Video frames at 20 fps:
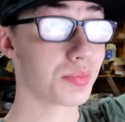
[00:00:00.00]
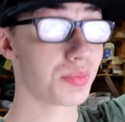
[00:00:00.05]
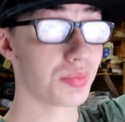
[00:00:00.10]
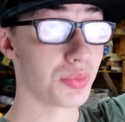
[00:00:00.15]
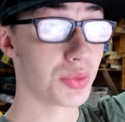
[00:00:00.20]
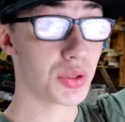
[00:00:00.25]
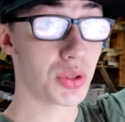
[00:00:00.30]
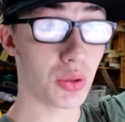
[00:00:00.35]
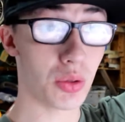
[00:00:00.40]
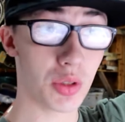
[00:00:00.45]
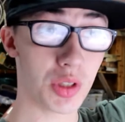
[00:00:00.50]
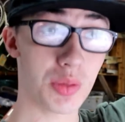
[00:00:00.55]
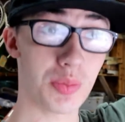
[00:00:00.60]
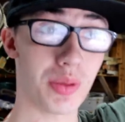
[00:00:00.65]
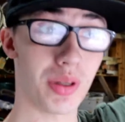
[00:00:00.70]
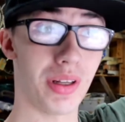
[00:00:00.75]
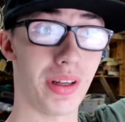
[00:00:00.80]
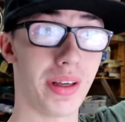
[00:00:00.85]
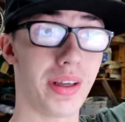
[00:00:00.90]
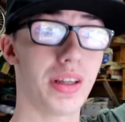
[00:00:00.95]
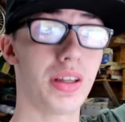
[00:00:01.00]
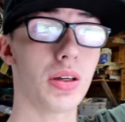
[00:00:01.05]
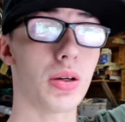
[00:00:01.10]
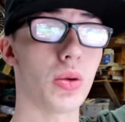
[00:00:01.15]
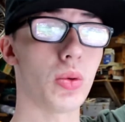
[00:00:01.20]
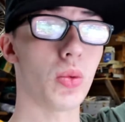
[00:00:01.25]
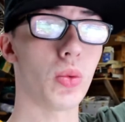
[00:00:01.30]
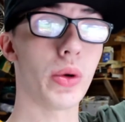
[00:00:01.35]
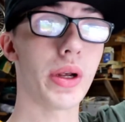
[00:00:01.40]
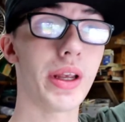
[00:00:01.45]
So it's been like
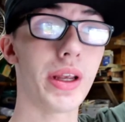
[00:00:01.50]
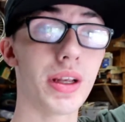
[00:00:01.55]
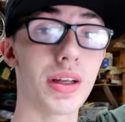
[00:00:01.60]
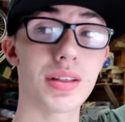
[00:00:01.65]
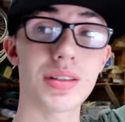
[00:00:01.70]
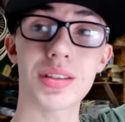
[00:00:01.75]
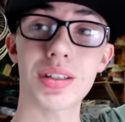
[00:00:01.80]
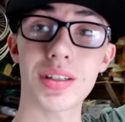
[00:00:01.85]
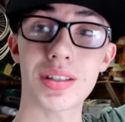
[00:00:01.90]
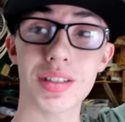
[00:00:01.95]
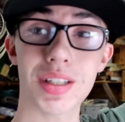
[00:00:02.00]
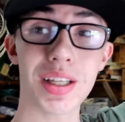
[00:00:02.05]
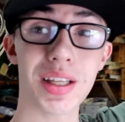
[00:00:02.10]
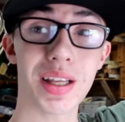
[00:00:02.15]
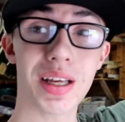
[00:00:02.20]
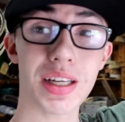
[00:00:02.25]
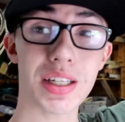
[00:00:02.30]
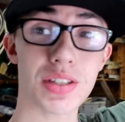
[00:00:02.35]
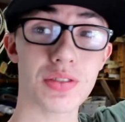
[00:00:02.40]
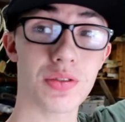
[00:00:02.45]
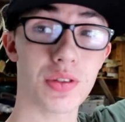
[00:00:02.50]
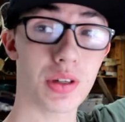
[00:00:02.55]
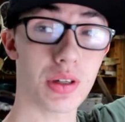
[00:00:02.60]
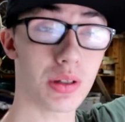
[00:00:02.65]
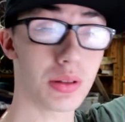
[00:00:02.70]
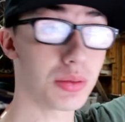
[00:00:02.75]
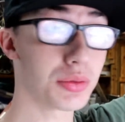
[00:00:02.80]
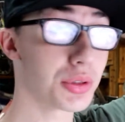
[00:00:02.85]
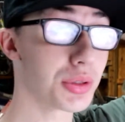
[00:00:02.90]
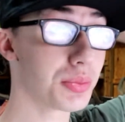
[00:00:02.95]
a week since I last
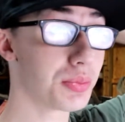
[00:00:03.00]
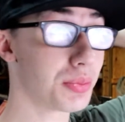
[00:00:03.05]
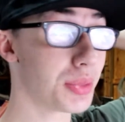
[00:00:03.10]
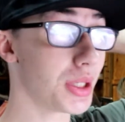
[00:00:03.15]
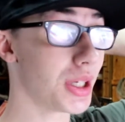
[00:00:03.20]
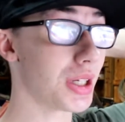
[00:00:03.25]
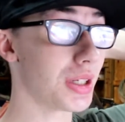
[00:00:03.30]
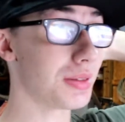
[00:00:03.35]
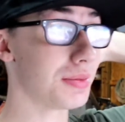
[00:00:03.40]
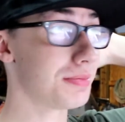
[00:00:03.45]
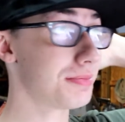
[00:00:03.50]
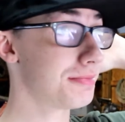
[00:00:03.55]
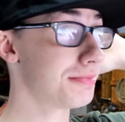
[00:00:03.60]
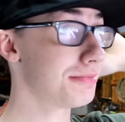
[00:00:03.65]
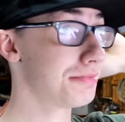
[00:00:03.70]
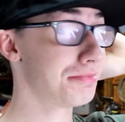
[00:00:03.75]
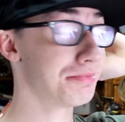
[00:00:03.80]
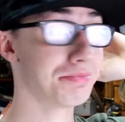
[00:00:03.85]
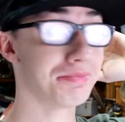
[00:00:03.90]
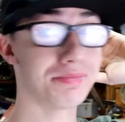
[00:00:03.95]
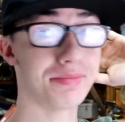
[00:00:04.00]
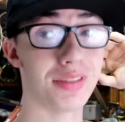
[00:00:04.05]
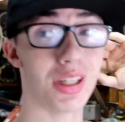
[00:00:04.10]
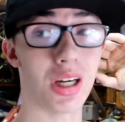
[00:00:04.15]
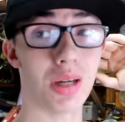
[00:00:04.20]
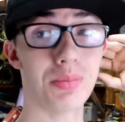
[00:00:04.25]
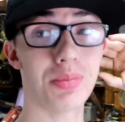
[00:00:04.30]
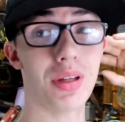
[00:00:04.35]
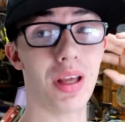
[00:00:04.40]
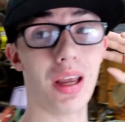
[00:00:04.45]
filmed, but
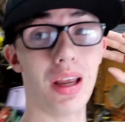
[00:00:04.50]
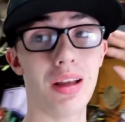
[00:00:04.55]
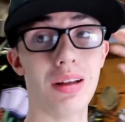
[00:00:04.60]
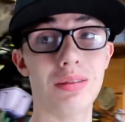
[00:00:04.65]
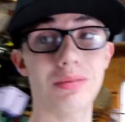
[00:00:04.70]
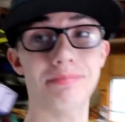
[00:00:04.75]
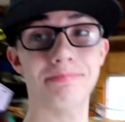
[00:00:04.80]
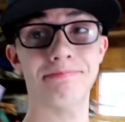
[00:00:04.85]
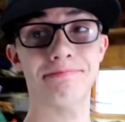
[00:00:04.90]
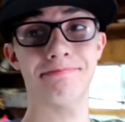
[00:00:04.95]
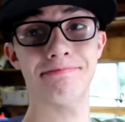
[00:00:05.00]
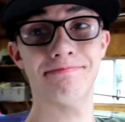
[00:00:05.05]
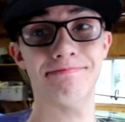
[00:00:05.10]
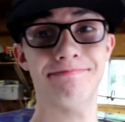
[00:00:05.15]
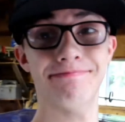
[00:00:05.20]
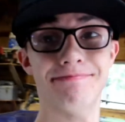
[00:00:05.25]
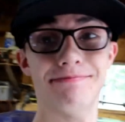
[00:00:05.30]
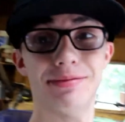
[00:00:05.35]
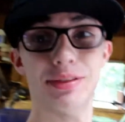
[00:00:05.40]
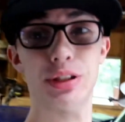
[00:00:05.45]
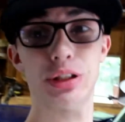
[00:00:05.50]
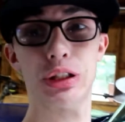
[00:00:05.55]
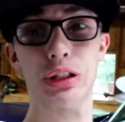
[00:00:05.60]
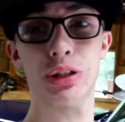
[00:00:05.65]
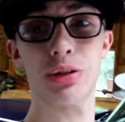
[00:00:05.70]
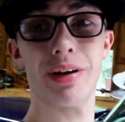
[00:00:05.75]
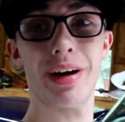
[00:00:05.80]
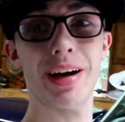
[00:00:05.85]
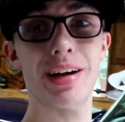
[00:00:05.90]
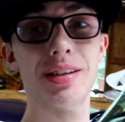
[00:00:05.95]
update,
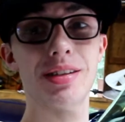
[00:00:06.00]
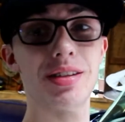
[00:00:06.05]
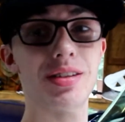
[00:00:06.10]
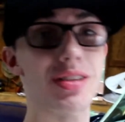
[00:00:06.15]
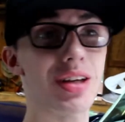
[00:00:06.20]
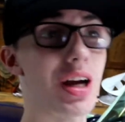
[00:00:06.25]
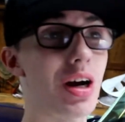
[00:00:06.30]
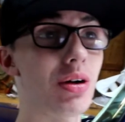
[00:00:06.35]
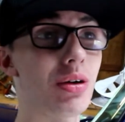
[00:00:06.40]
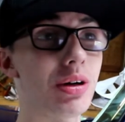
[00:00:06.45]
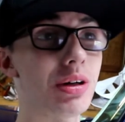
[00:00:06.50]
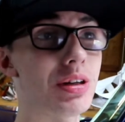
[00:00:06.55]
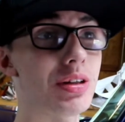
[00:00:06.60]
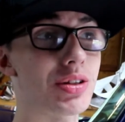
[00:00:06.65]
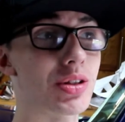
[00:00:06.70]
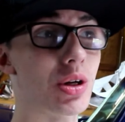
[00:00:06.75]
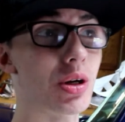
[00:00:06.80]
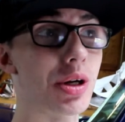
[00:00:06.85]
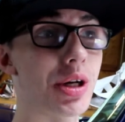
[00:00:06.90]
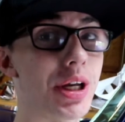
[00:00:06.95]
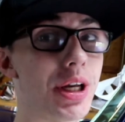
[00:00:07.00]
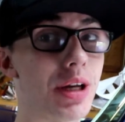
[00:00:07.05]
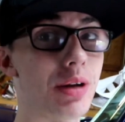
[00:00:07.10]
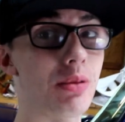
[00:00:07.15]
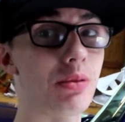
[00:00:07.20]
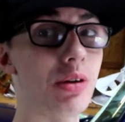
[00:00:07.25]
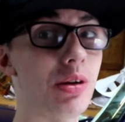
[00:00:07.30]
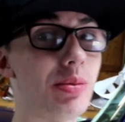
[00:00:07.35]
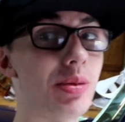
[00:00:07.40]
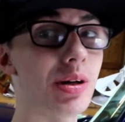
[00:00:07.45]
trans is out and is already
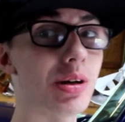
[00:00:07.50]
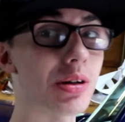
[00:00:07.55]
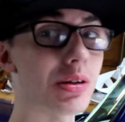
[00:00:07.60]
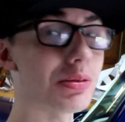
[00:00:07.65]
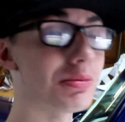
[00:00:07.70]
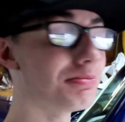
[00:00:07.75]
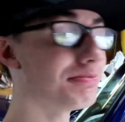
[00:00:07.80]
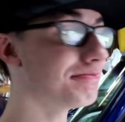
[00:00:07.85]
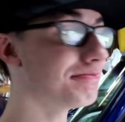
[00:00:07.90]
getting rebuilt.